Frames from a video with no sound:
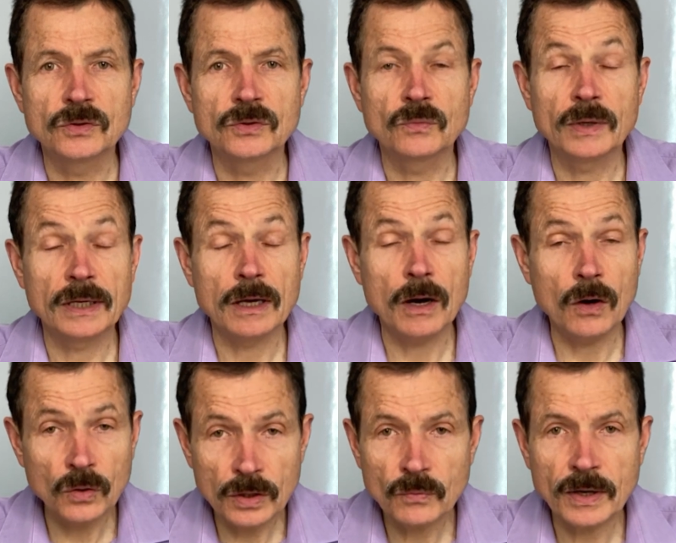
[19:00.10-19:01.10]
do, what
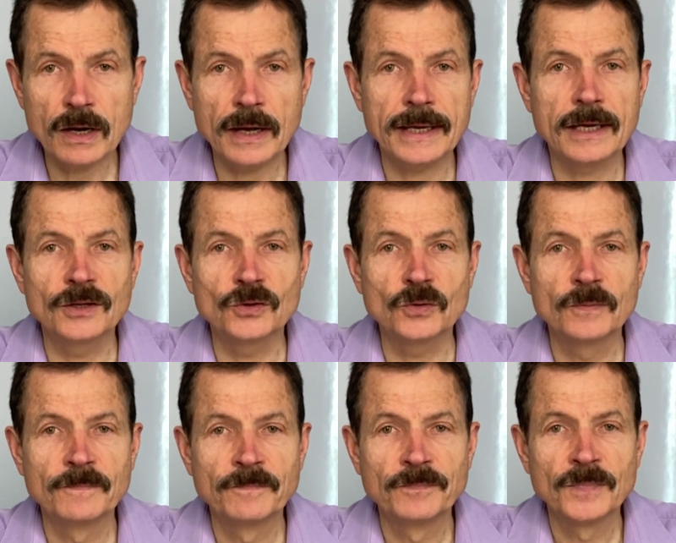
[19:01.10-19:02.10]
I can do.
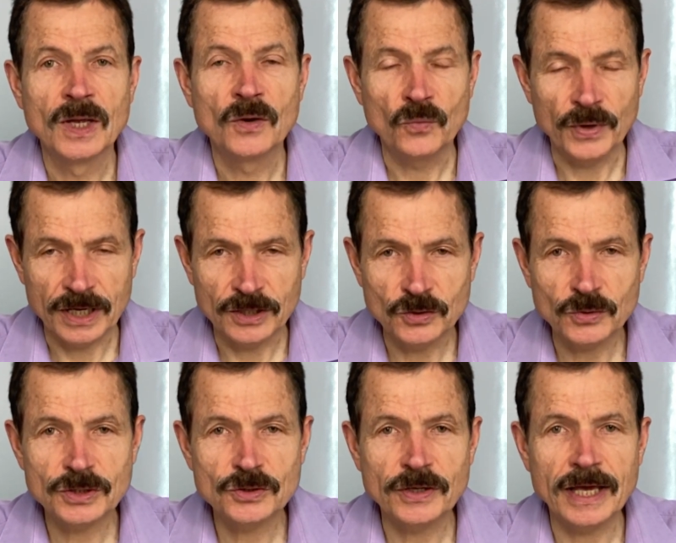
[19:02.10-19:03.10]
We can do
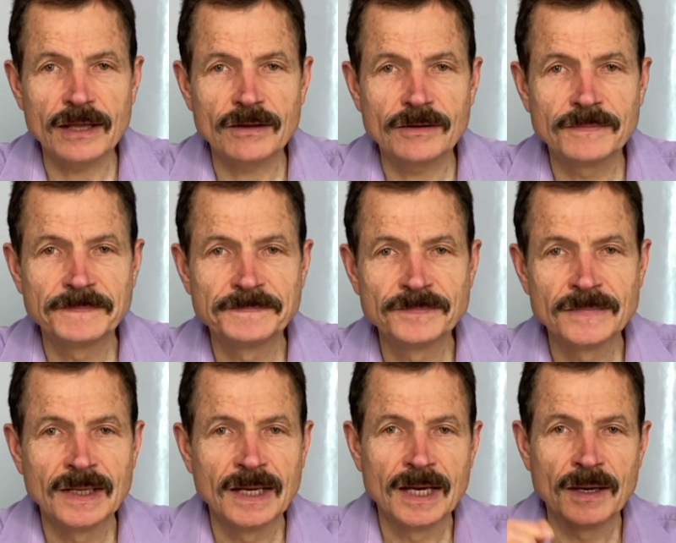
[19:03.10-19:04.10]
it together.
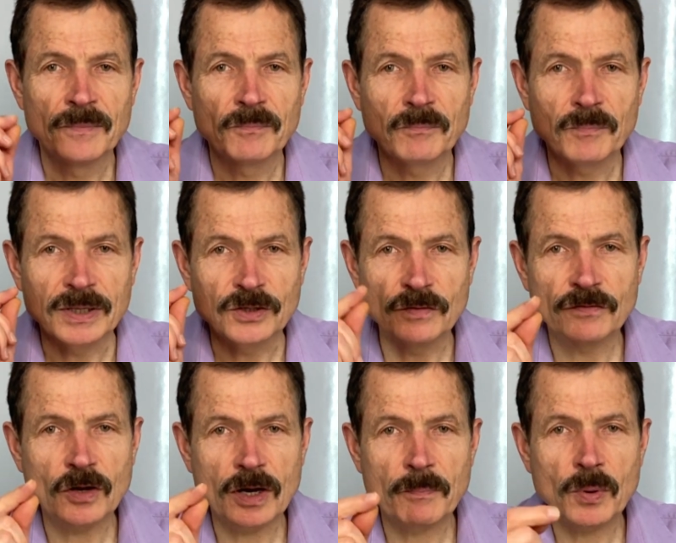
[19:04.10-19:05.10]
But you've
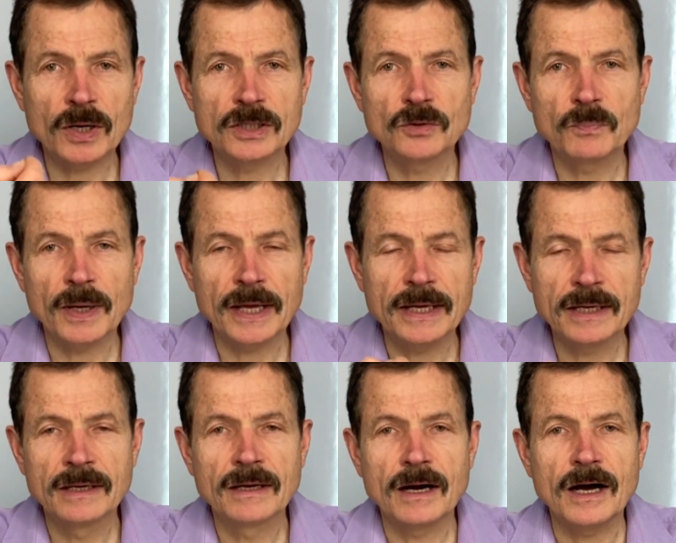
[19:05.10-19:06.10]
got a part to play.
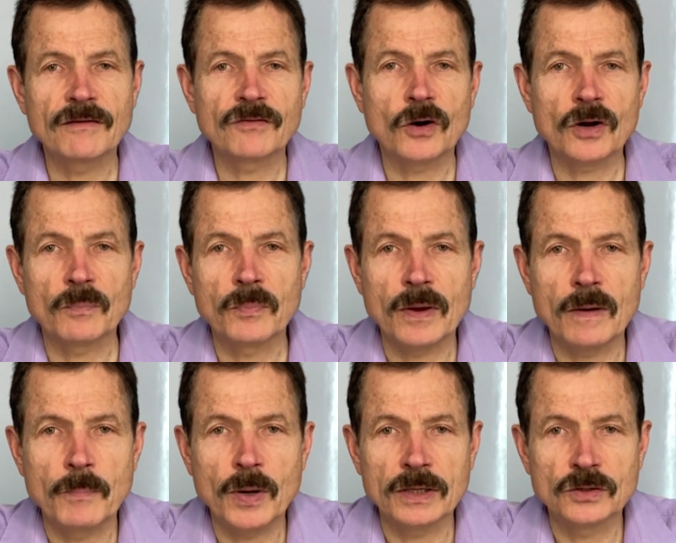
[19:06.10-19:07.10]
I've got a
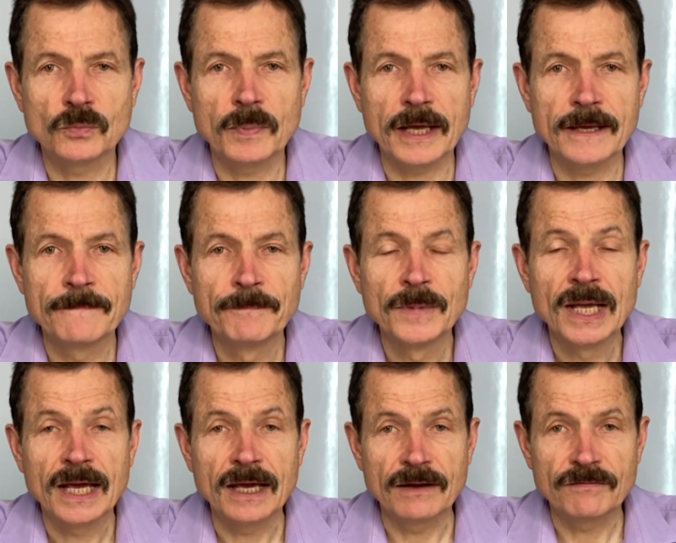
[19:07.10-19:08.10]
part to play.
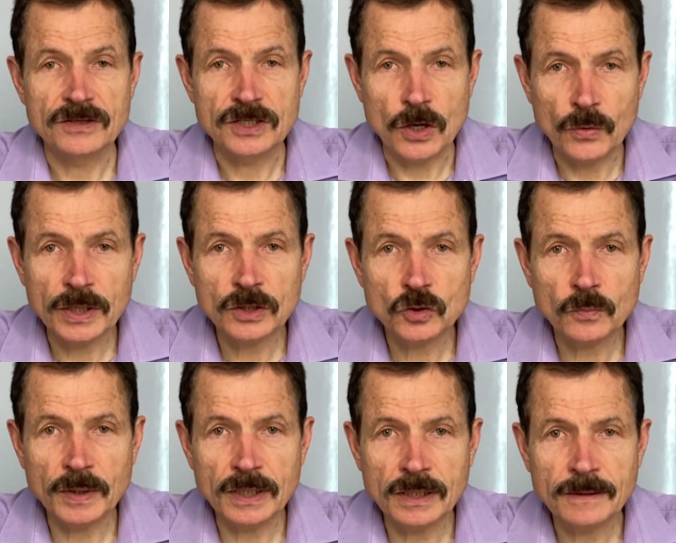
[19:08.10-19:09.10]
And if it's going to
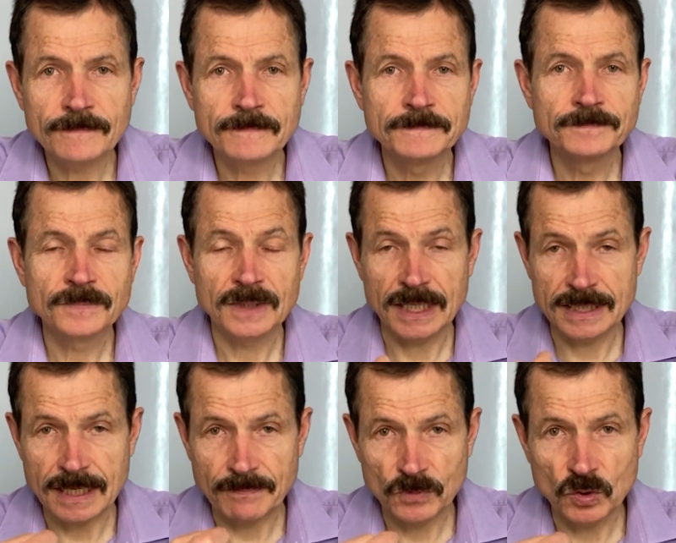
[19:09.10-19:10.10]
be, it's
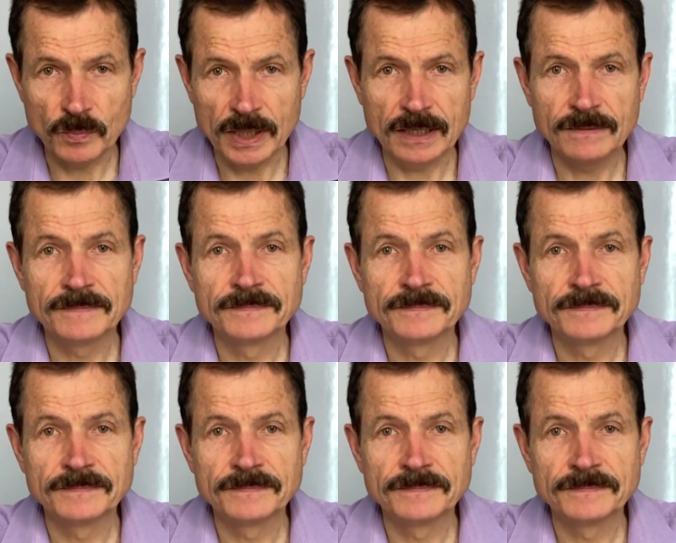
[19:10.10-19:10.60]
up to me.